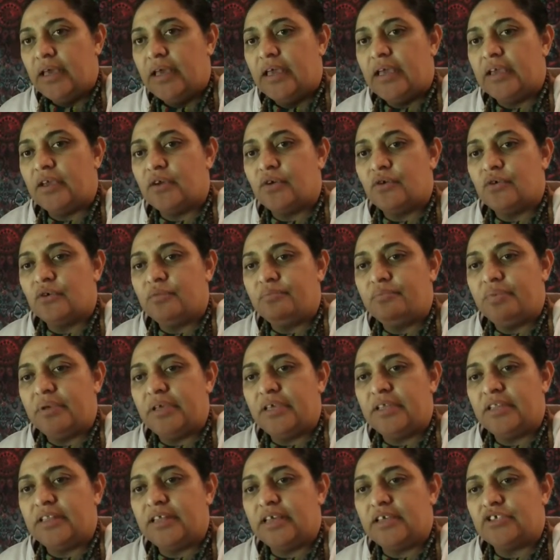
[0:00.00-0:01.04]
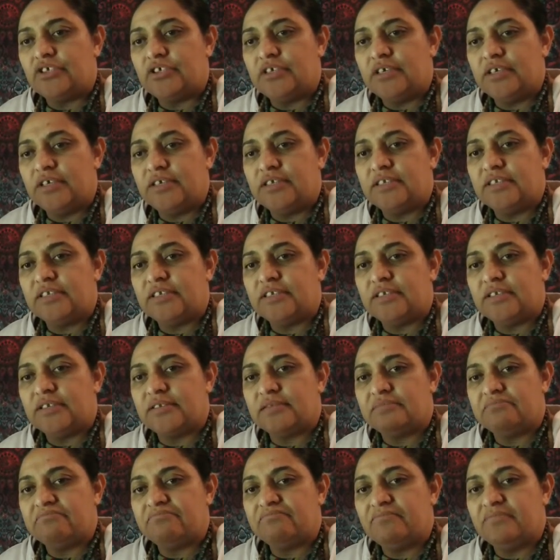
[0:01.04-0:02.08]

It could be that she's,